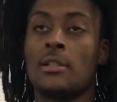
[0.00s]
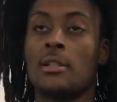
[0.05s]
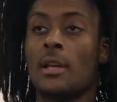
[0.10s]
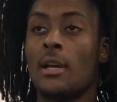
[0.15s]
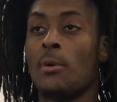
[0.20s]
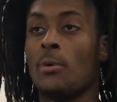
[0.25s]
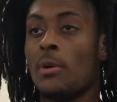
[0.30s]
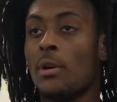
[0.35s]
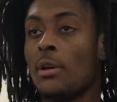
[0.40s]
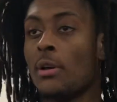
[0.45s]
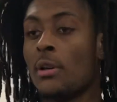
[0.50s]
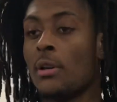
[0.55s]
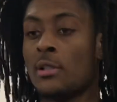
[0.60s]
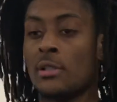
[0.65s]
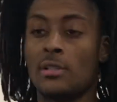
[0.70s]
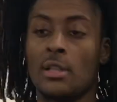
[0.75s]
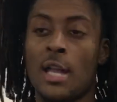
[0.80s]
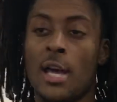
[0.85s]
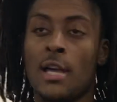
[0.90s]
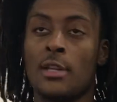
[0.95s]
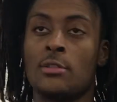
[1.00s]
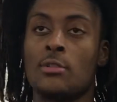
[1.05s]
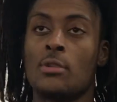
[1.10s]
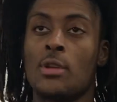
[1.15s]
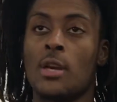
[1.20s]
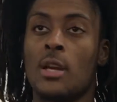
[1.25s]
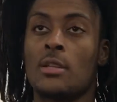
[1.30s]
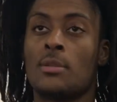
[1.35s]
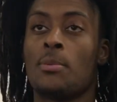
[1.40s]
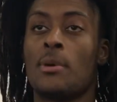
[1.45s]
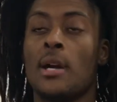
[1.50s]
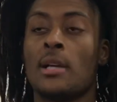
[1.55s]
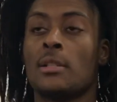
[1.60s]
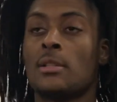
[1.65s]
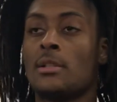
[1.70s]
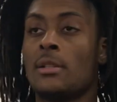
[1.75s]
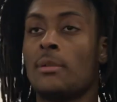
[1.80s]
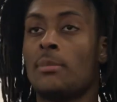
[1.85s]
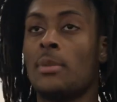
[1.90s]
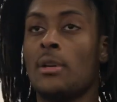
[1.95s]
to that well because the last two days of
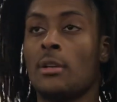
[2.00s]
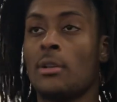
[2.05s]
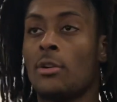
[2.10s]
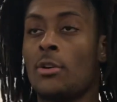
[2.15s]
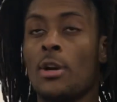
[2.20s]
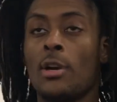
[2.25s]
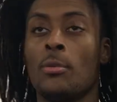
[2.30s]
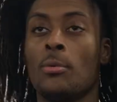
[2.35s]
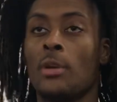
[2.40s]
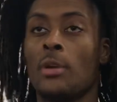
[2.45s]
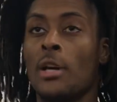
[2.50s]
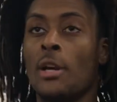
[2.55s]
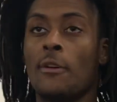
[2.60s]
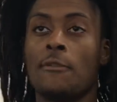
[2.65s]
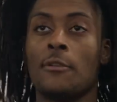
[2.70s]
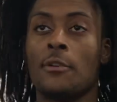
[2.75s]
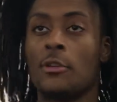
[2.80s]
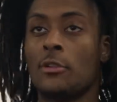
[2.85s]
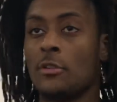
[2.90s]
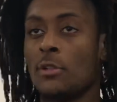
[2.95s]
practice have been great with effort.